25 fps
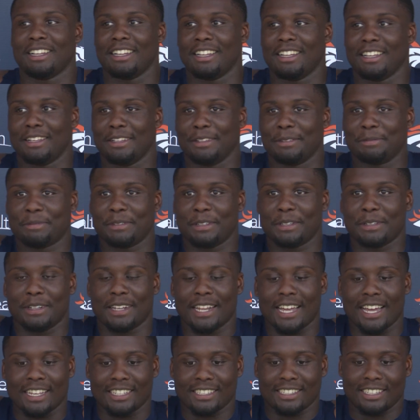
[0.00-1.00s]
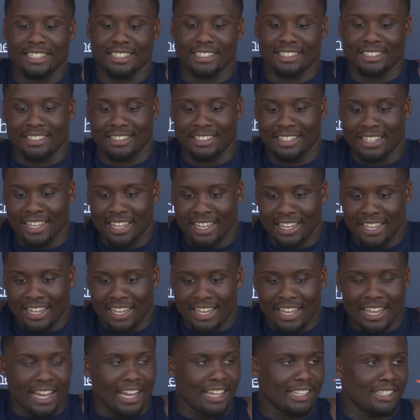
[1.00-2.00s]
Last season,
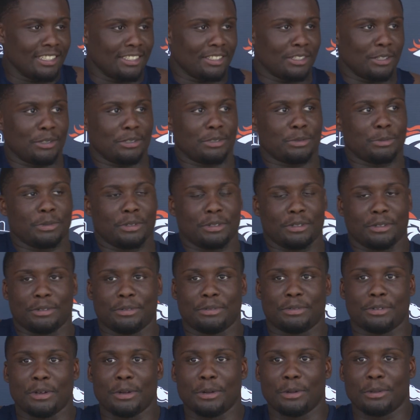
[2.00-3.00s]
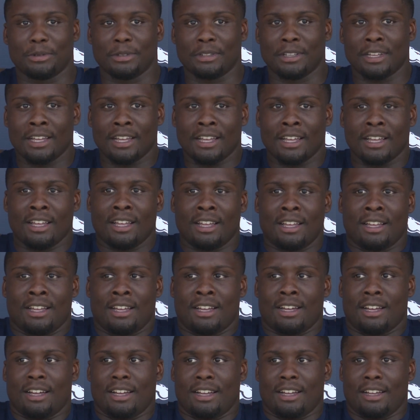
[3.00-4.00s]
I just told someone on the phone.
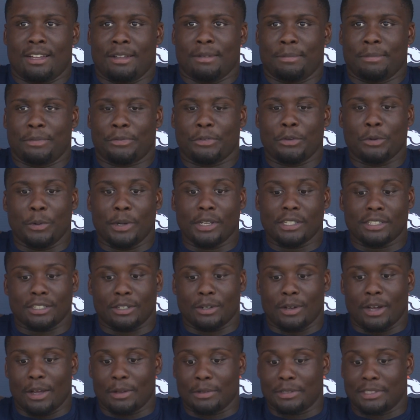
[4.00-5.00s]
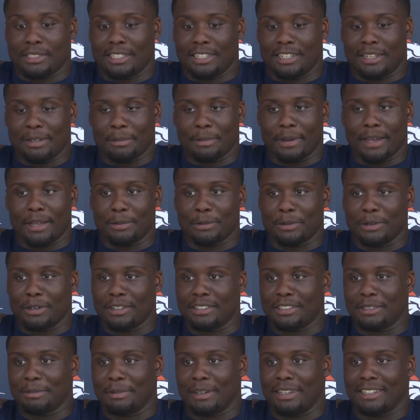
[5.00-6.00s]
A few weeks ago, I was still in Baton
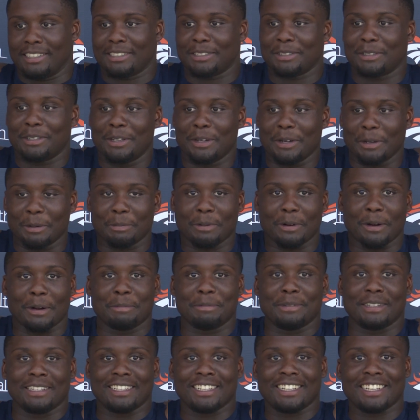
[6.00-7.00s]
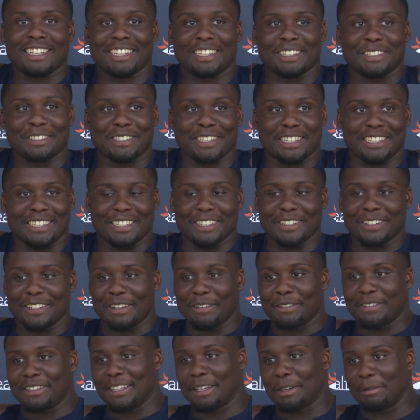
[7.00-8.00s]
Rouge in my studio apartment, trying to
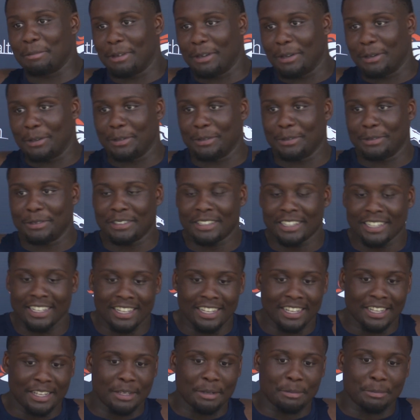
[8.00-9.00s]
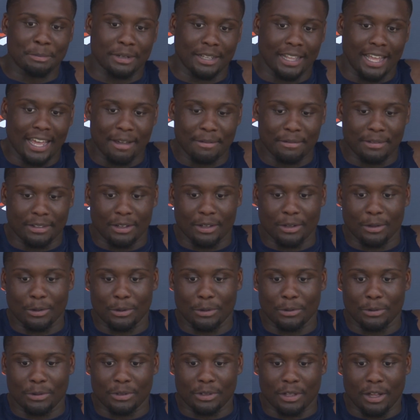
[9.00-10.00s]
learn everything on my own. But having a
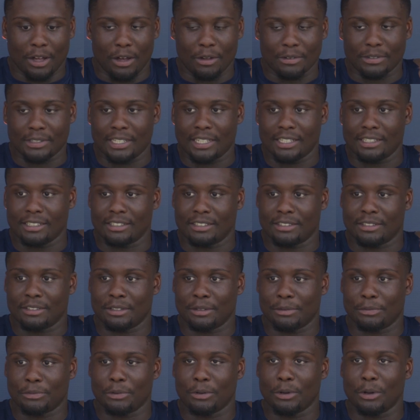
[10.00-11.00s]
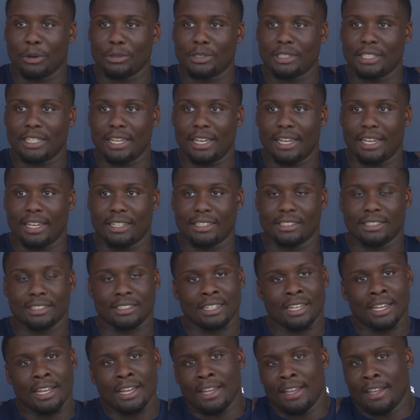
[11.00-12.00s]
whole offseason, full
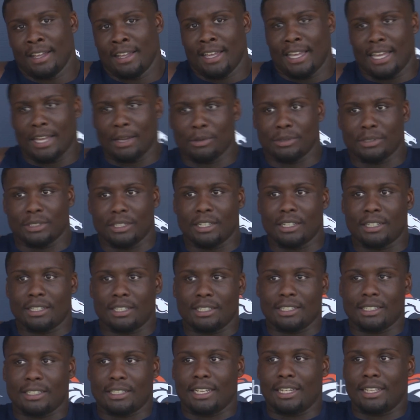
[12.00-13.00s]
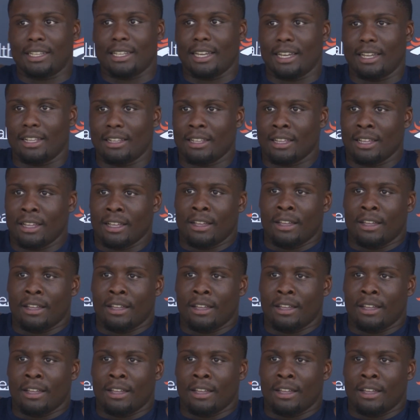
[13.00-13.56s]
OTAs, it was good to just get that,